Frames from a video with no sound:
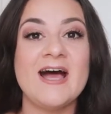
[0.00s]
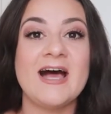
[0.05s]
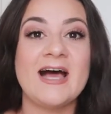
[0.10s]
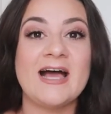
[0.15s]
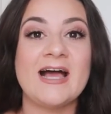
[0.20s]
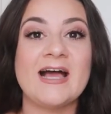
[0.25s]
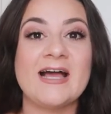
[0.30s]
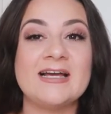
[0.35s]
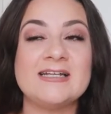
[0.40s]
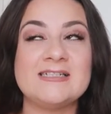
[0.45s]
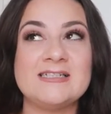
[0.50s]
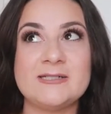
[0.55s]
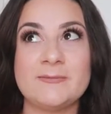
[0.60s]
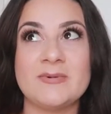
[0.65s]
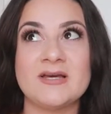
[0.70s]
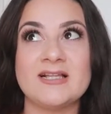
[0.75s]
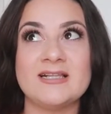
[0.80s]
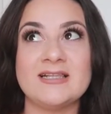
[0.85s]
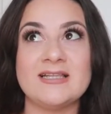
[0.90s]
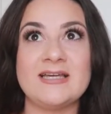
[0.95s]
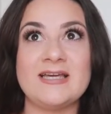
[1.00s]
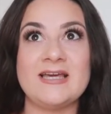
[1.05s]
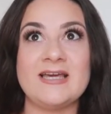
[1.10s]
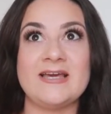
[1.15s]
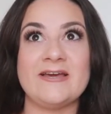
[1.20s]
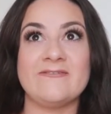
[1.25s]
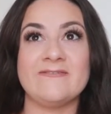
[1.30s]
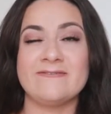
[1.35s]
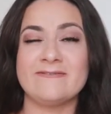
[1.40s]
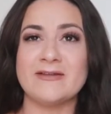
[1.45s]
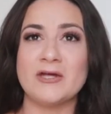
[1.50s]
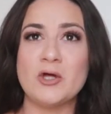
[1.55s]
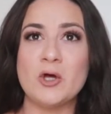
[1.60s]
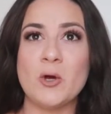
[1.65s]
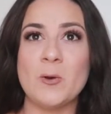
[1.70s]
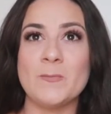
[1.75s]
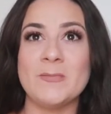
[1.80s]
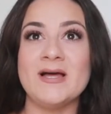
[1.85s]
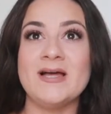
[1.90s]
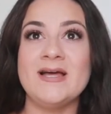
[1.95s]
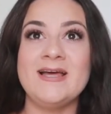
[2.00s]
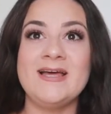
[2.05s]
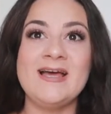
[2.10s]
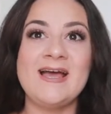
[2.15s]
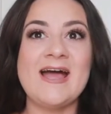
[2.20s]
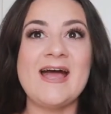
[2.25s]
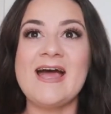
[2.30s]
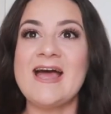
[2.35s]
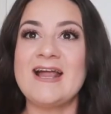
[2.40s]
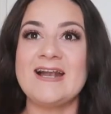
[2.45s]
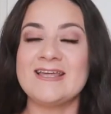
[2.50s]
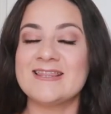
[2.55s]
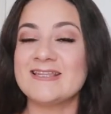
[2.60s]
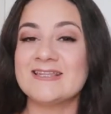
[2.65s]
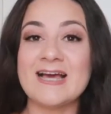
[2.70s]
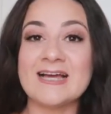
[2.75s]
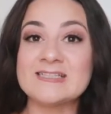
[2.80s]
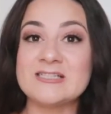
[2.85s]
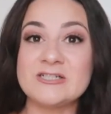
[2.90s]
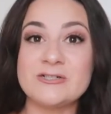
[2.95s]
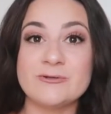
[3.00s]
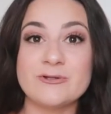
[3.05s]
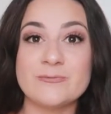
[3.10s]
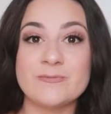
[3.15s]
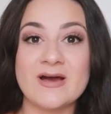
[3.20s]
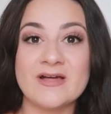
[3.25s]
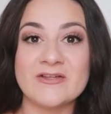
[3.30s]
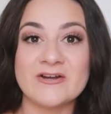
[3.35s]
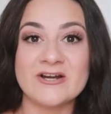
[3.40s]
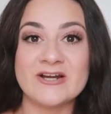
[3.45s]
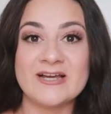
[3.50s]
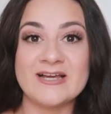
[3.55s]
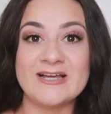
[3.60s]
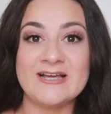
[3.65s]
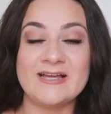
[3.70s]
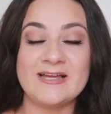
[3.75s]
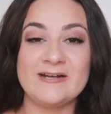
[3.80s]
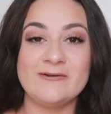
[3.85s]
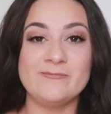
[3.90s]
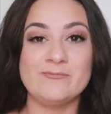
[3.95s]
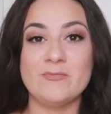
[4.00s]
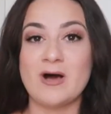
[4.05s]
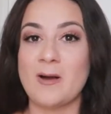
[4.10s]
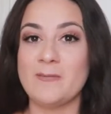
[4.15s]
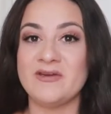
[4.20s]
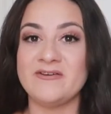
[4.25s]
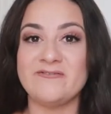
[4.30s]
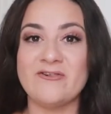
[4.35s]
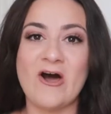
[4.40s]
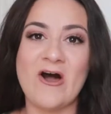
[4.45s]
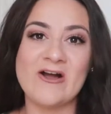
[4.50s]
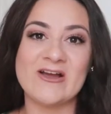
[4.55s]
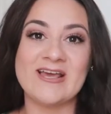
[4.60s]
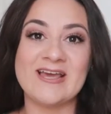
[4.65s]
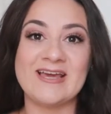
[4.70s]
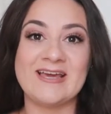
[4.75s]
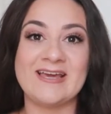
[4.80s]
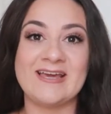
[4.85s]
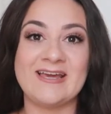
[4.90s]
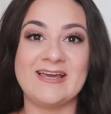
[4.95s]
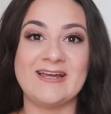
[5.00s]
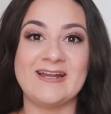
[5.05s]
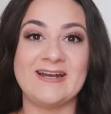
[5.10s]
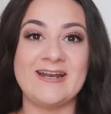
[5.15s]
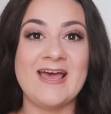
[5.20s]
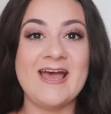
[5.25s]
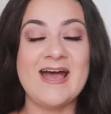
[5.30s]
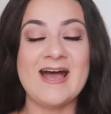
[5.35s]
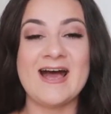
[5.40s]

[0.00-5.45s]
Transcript: I typically film anything that has to do with motherhood, mommy vlogging.